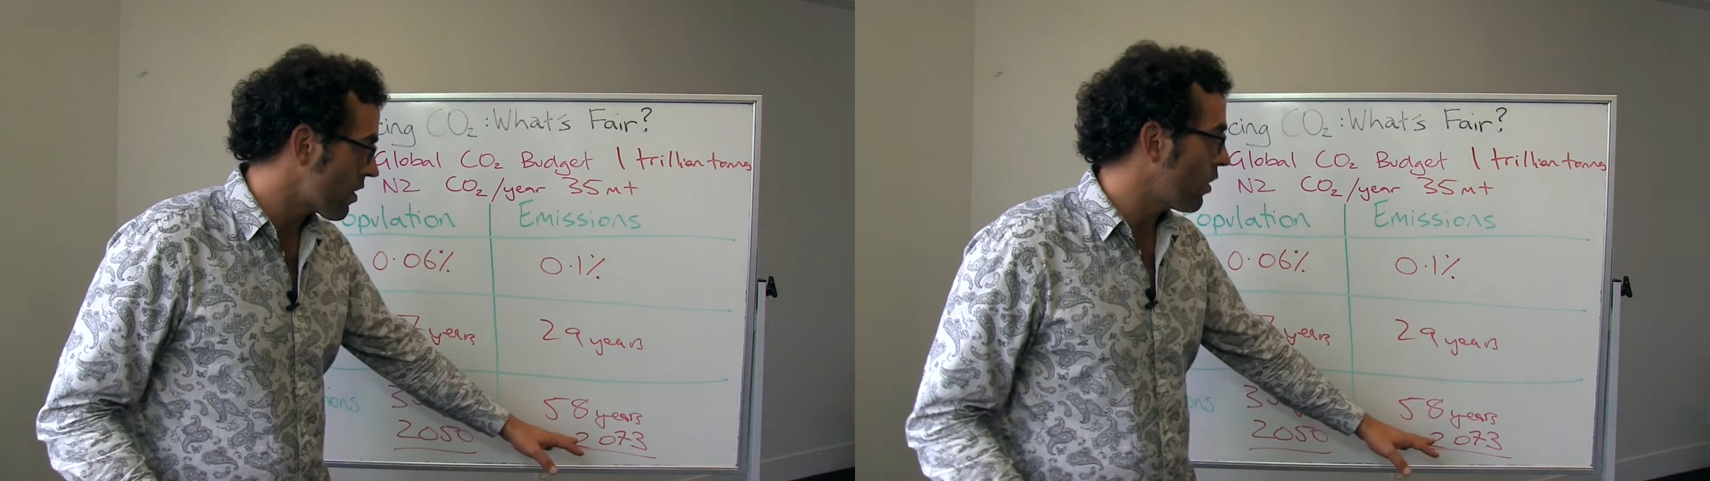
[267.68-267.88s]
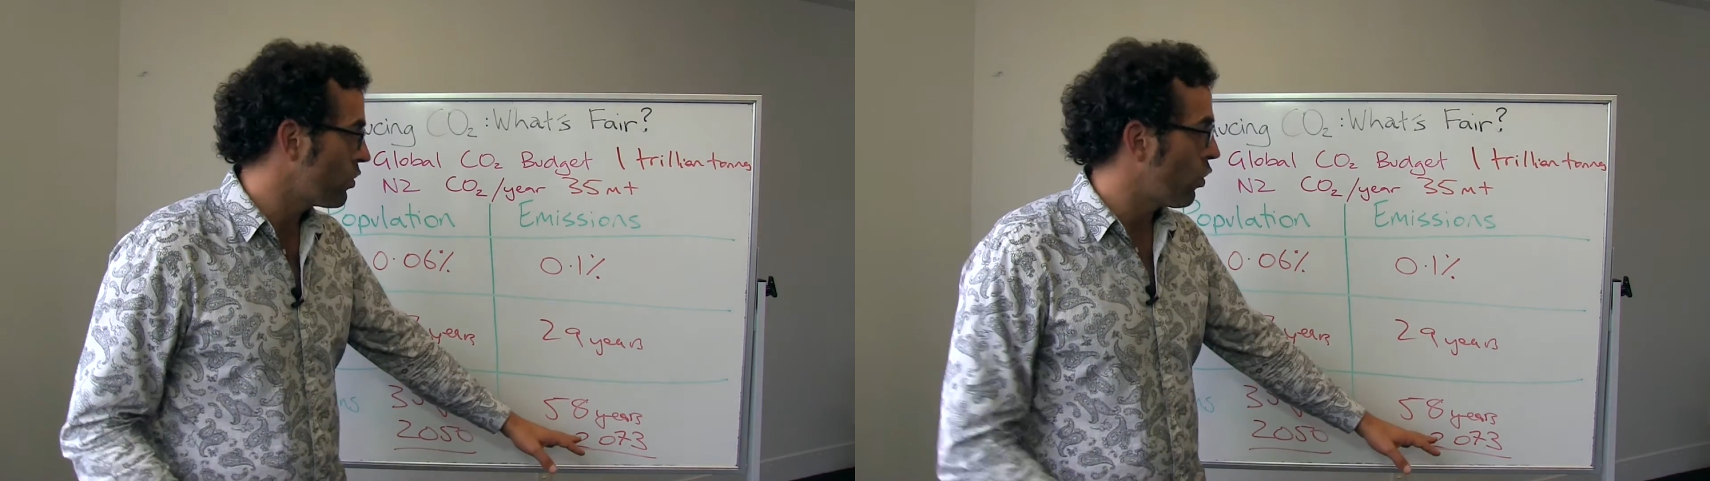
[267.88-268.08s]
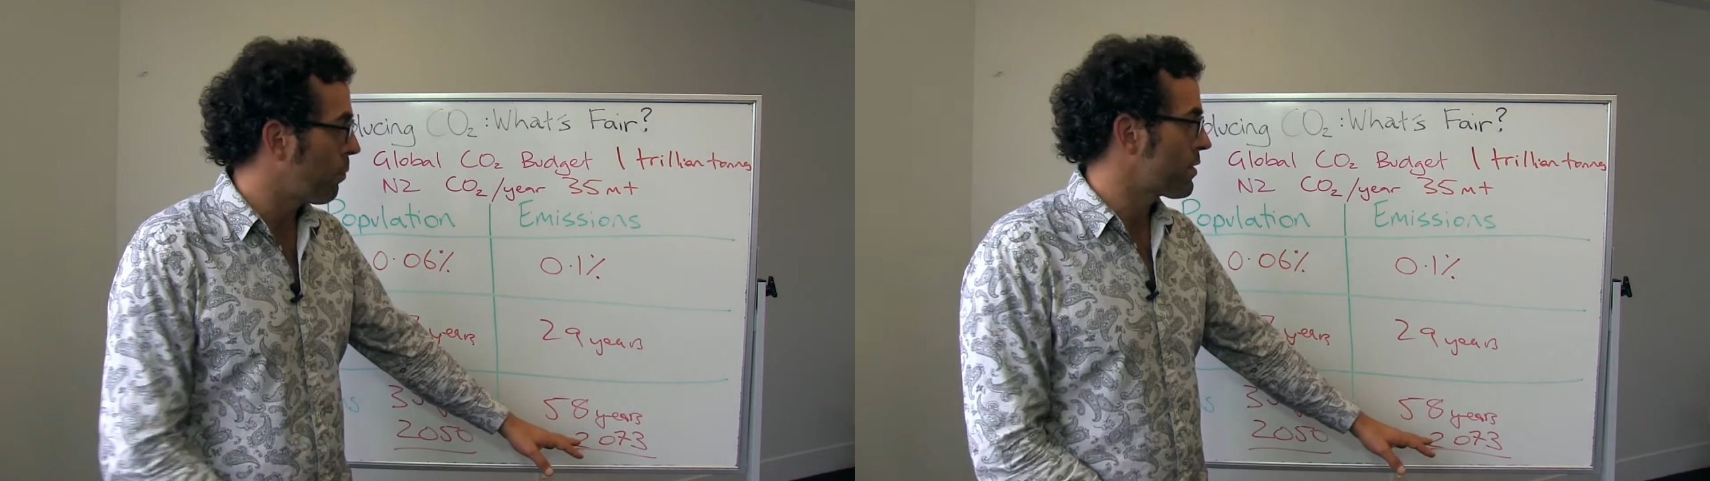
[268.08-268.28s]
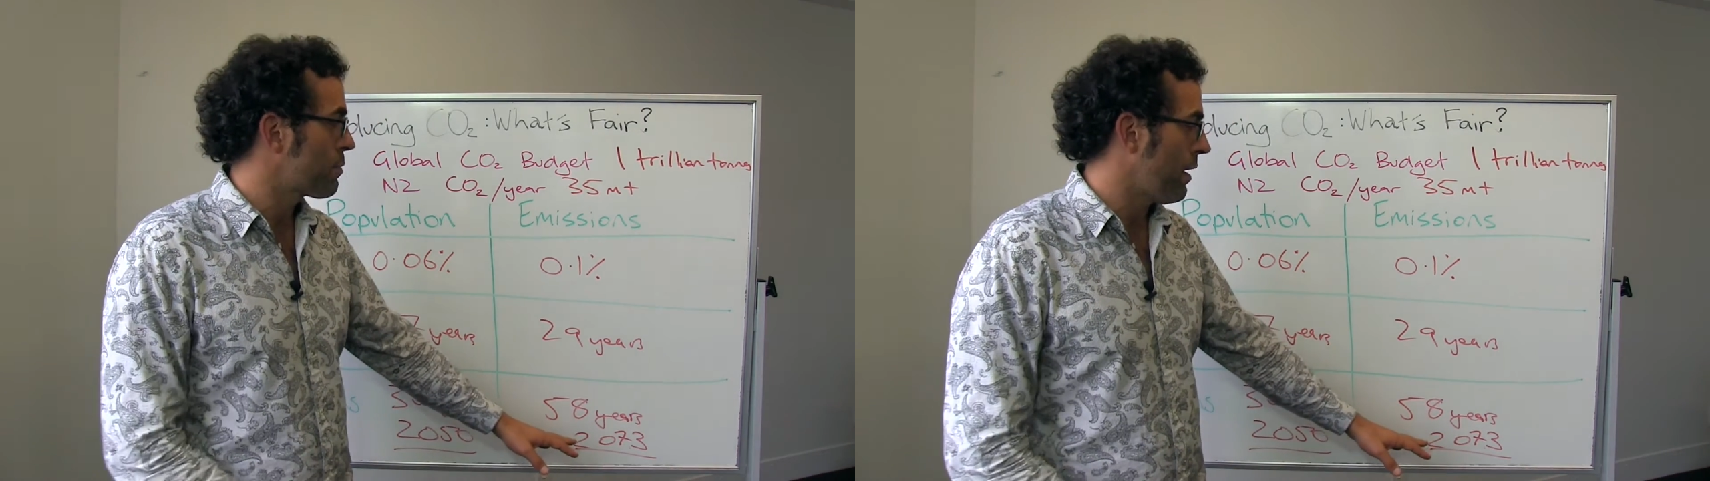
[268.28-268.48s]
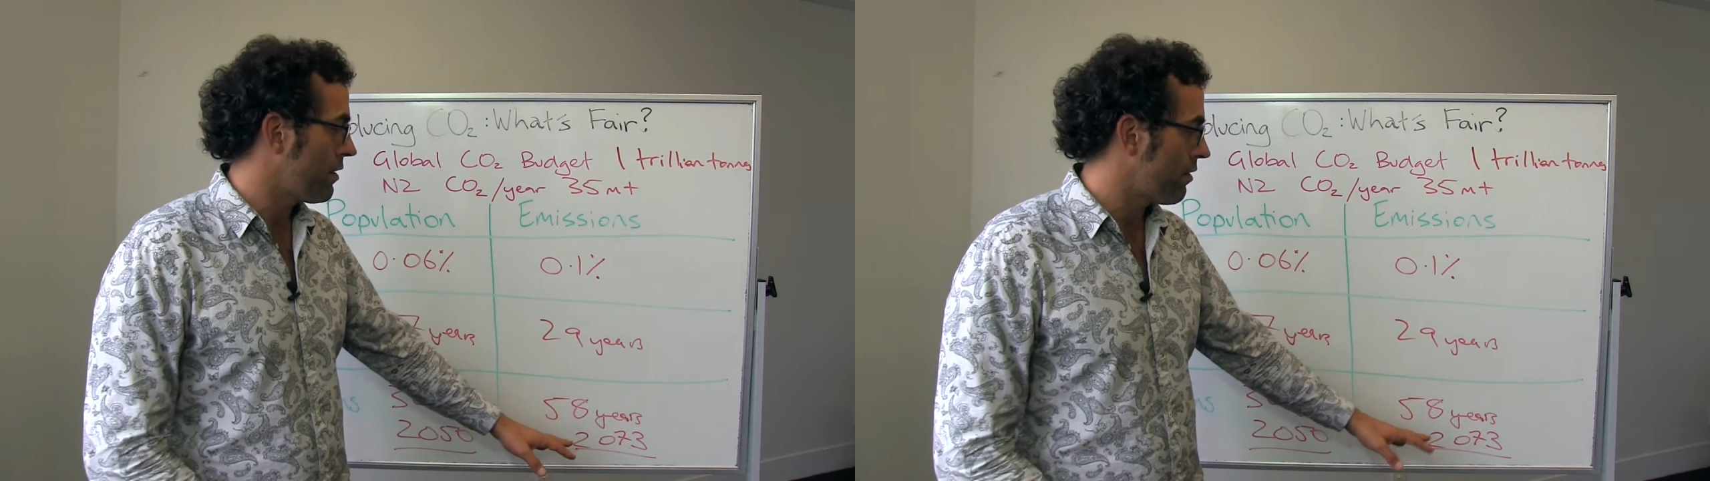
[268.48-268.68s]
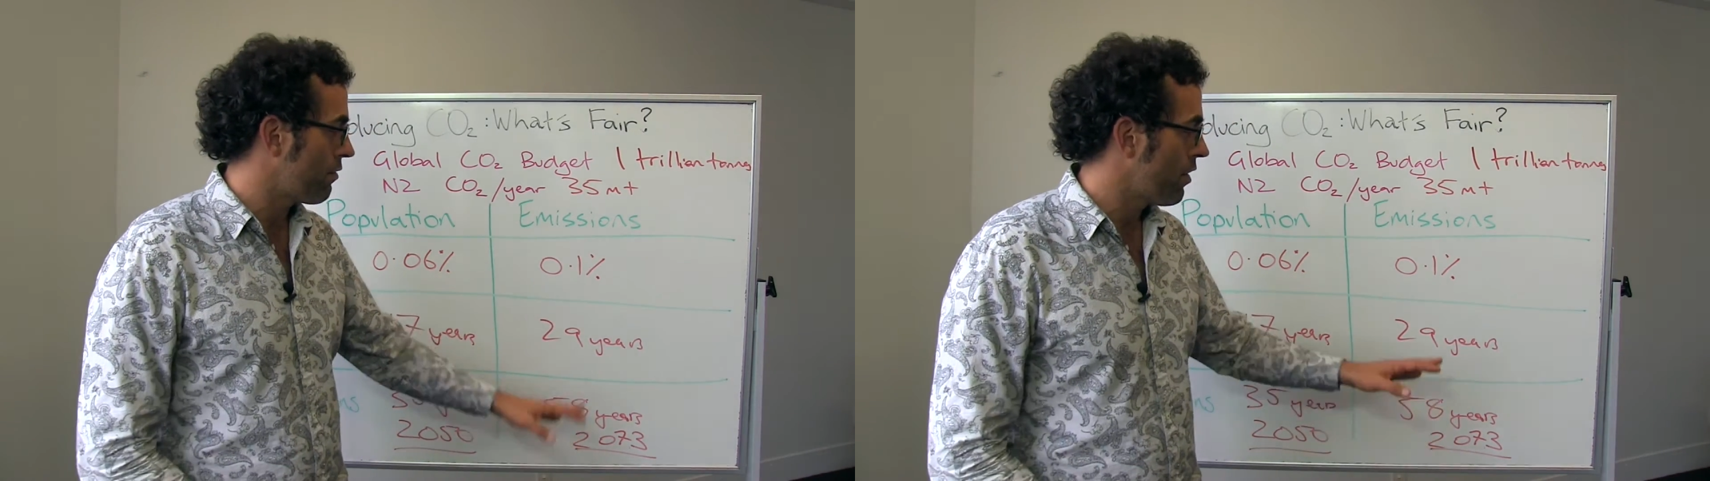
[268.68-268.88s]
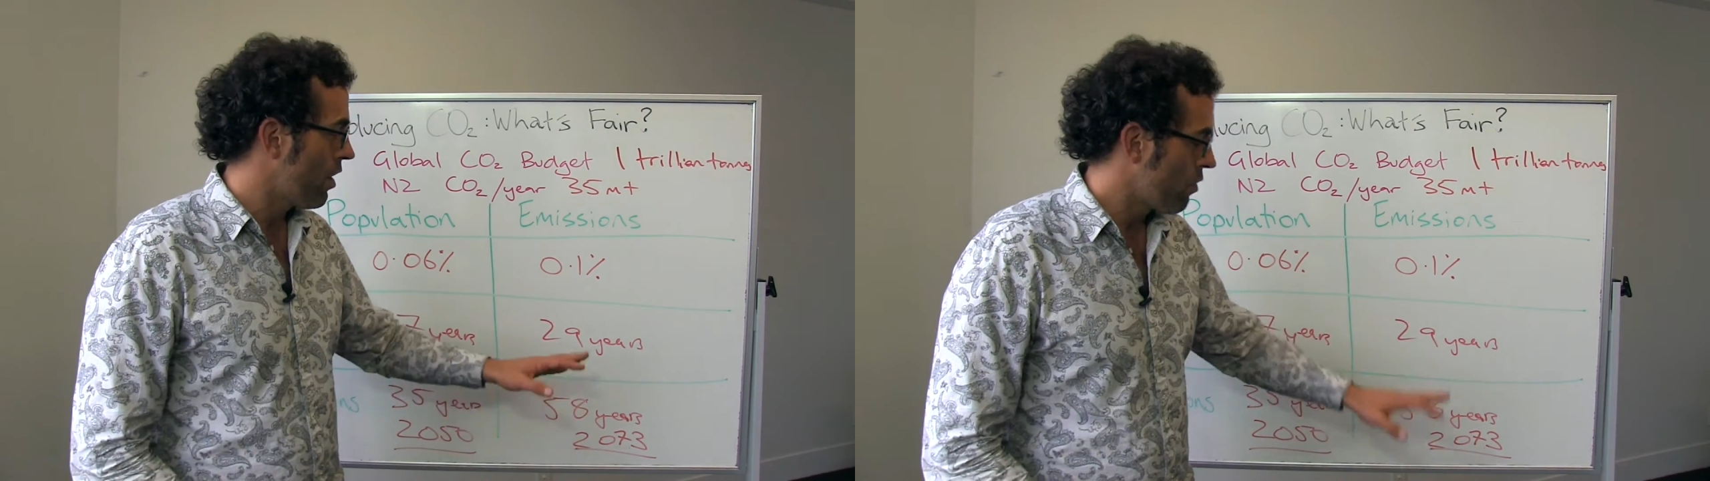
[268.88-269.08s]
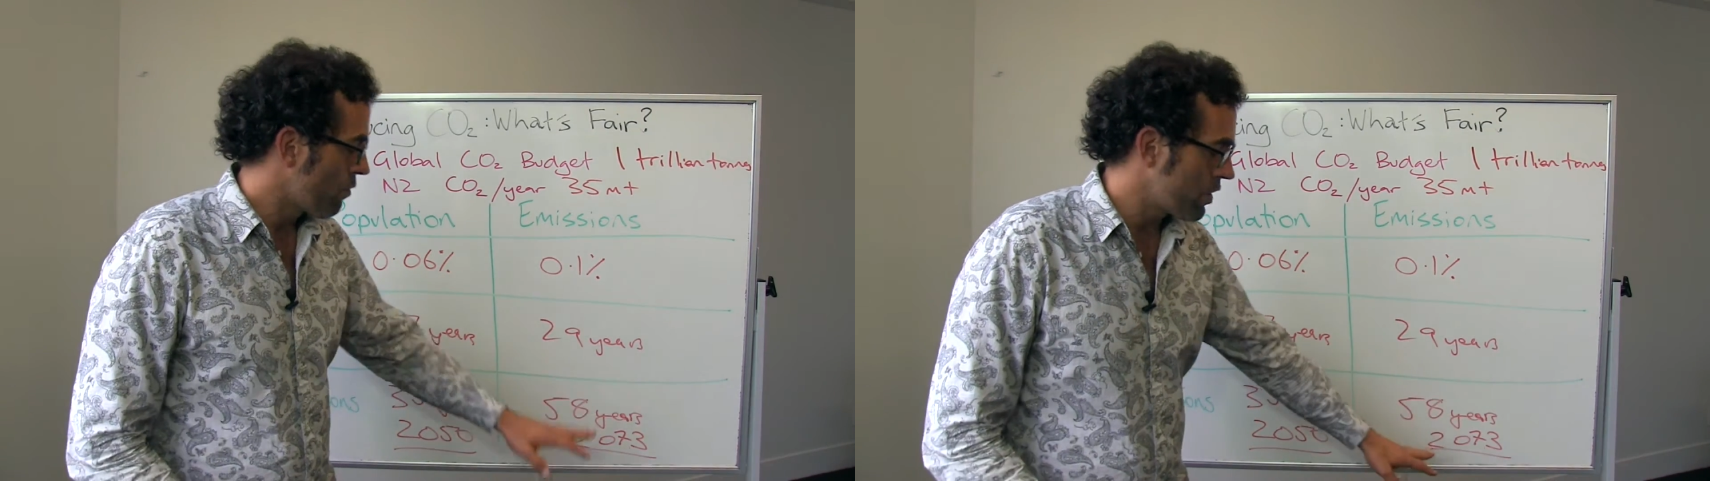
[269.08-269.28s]
on your perspective.
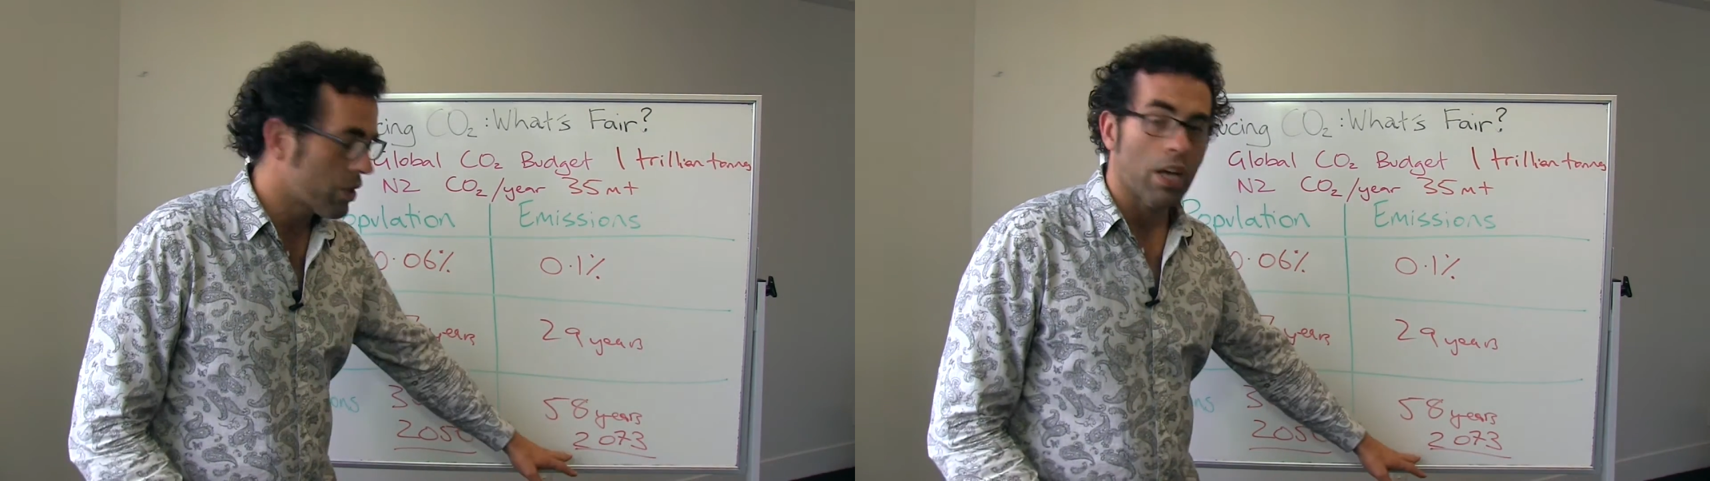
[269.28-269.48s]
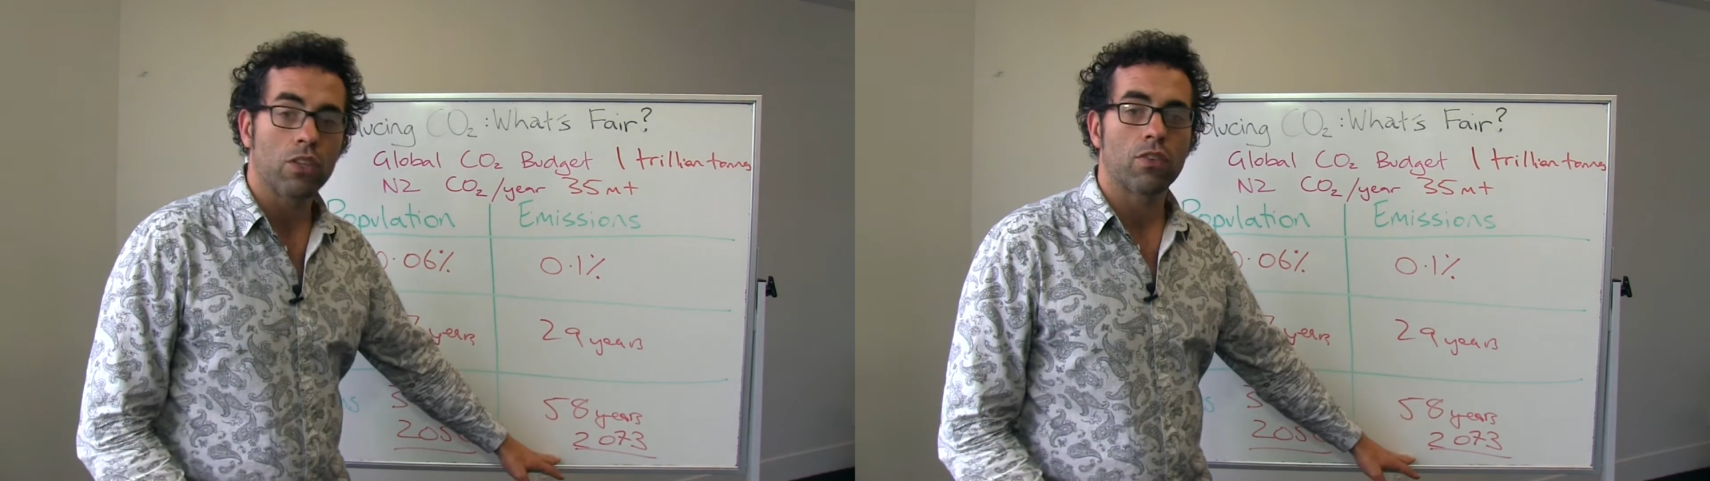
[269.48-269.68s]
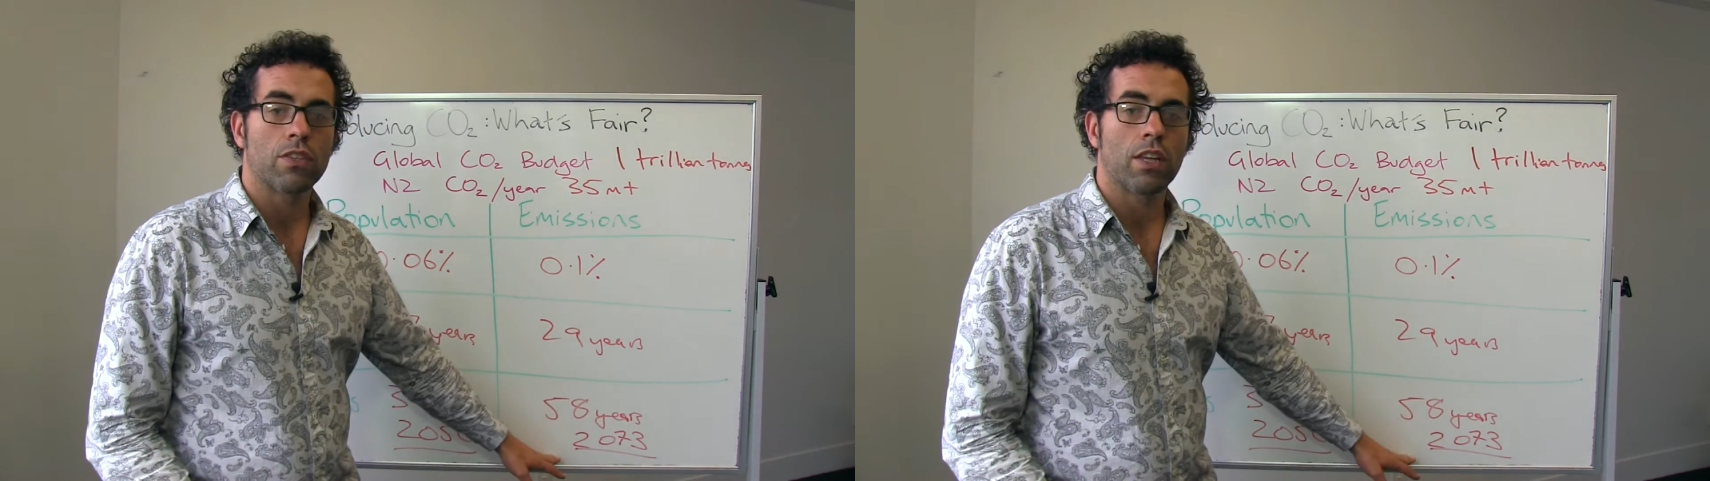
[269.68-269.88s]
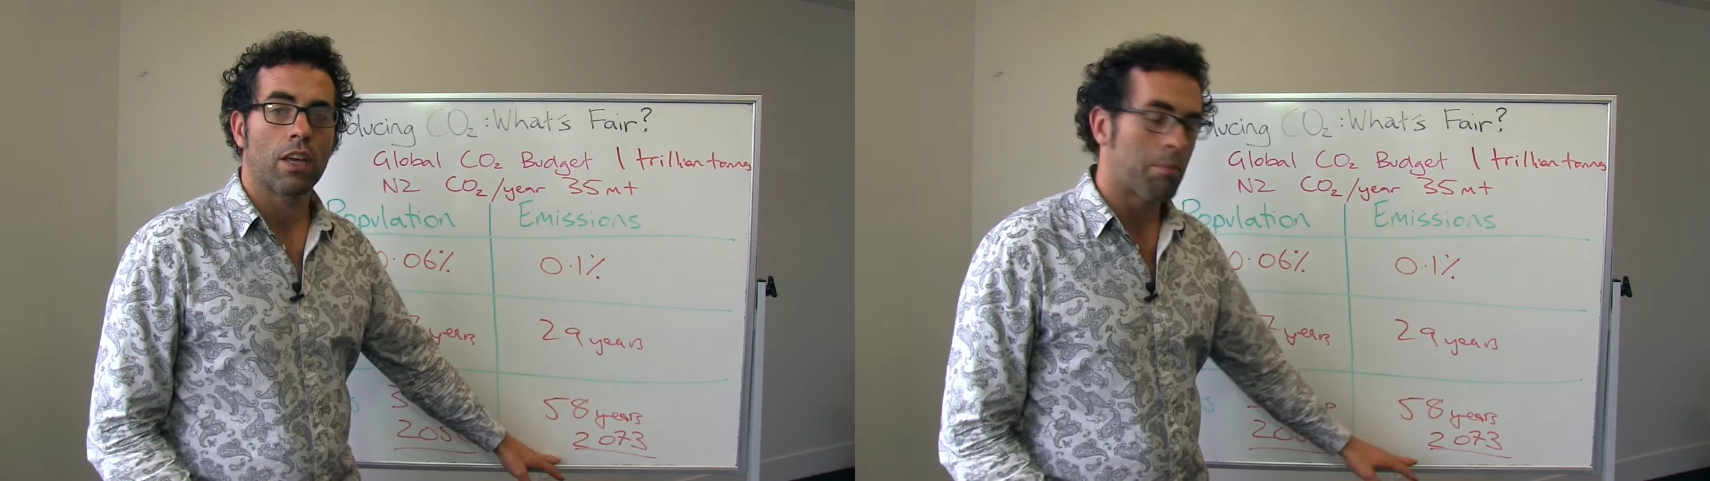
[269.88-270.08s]
Rich countries think